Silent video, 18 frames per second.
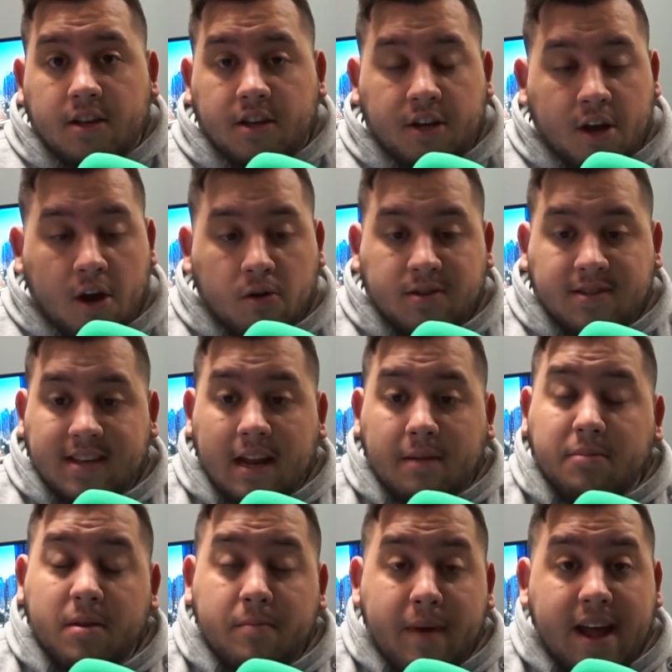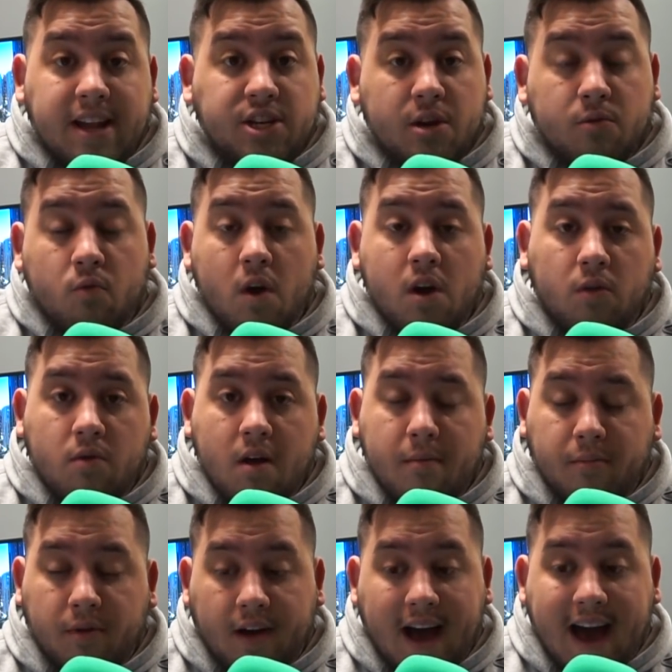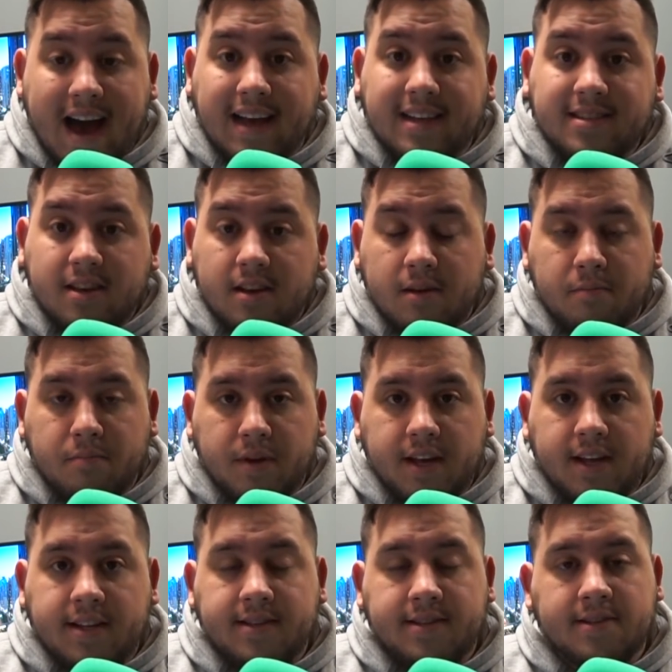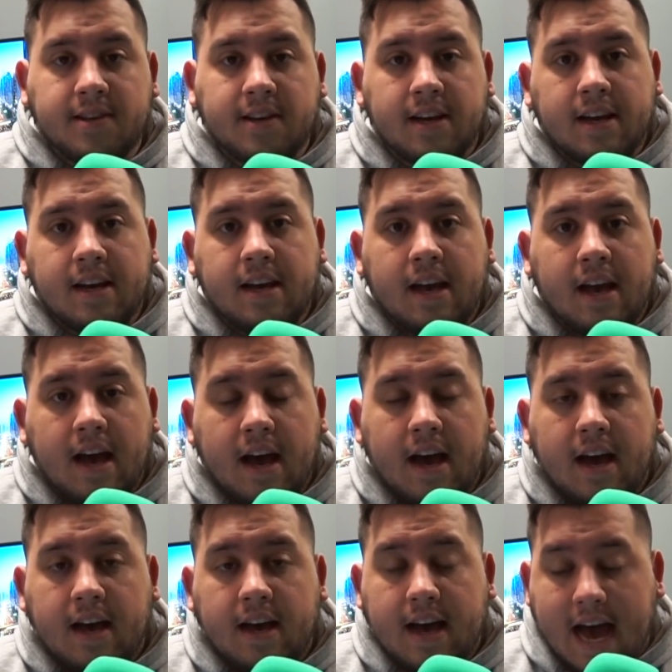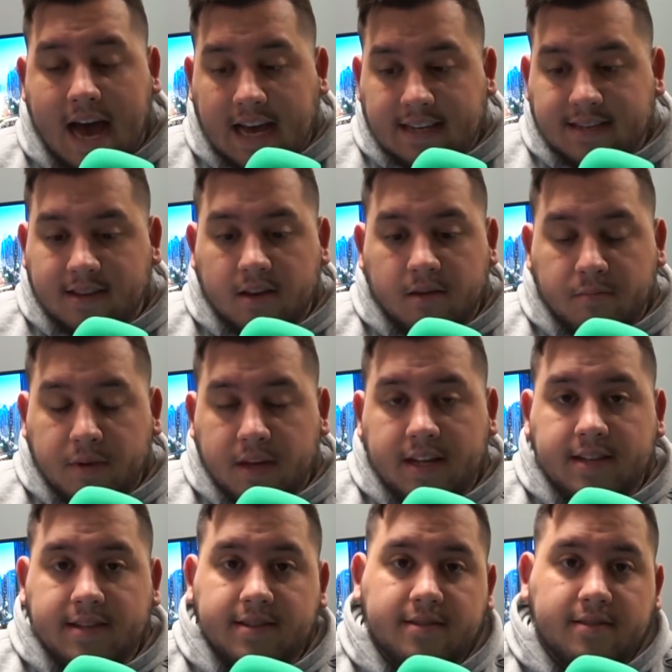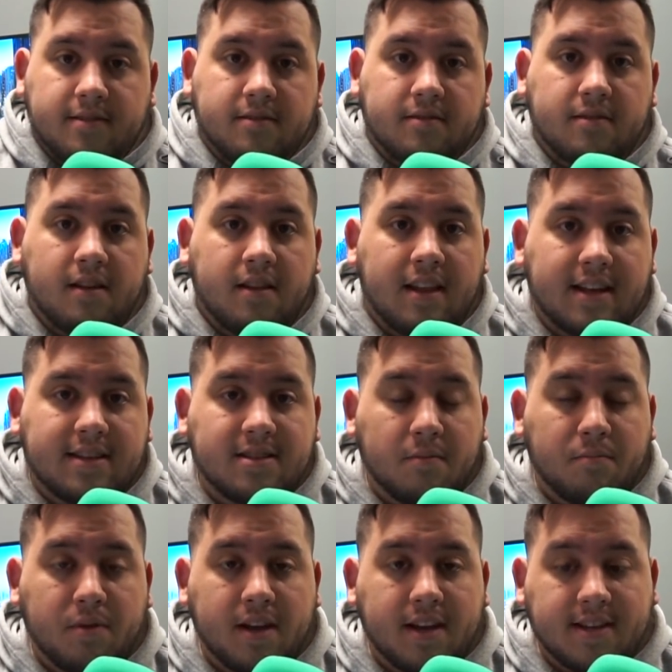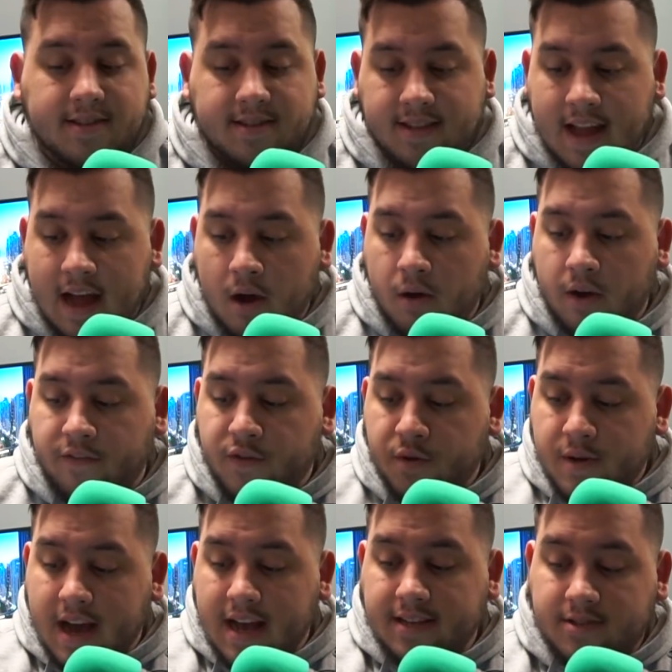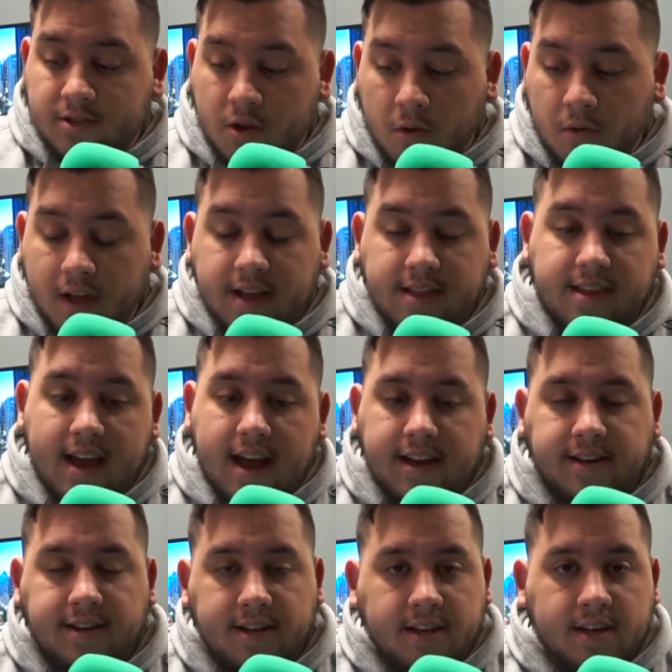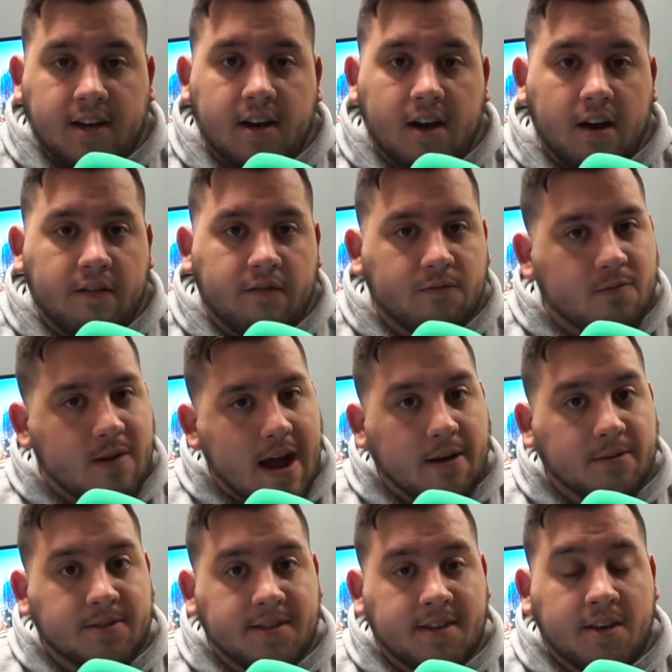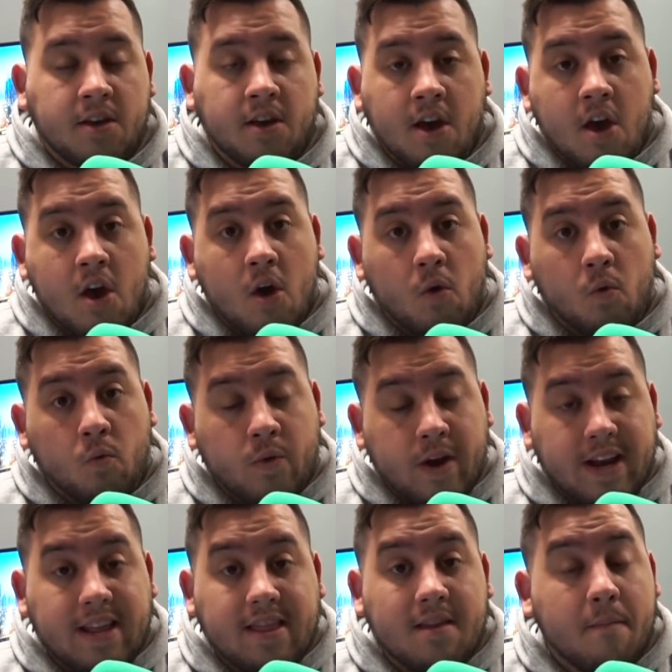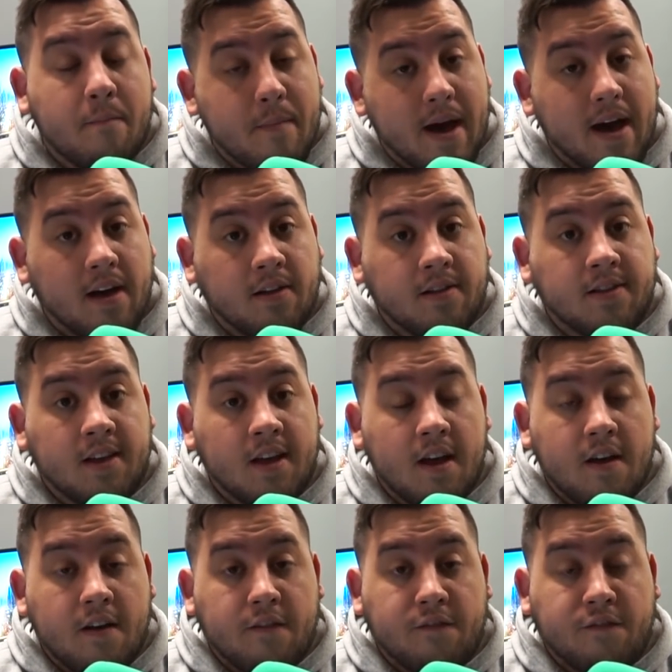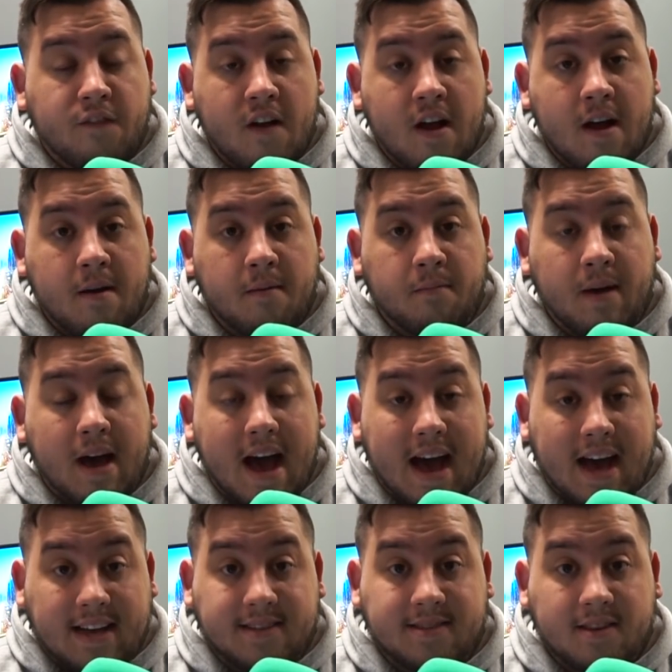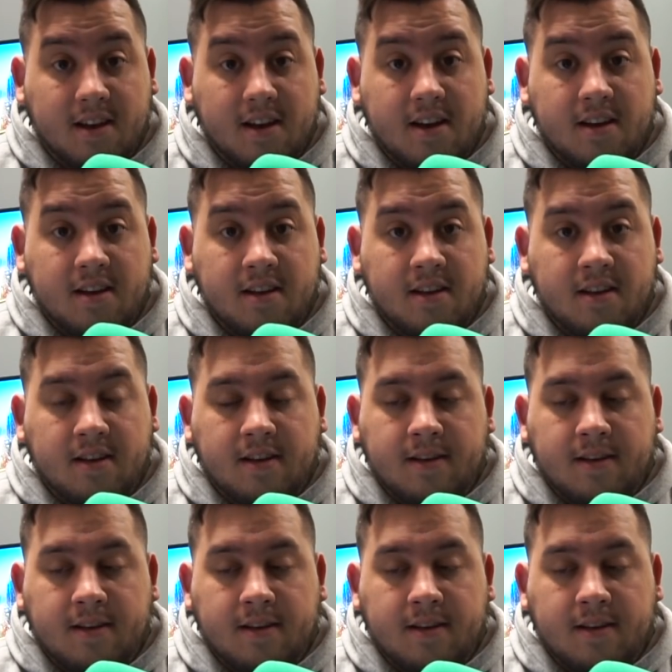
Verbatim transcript: You know, set up the match at Royal Rumble. Asuka beats uh, Asuka beats Alexa Bliss. Now, if you guys don't like the idea of Rousey winning the belt from Asuka,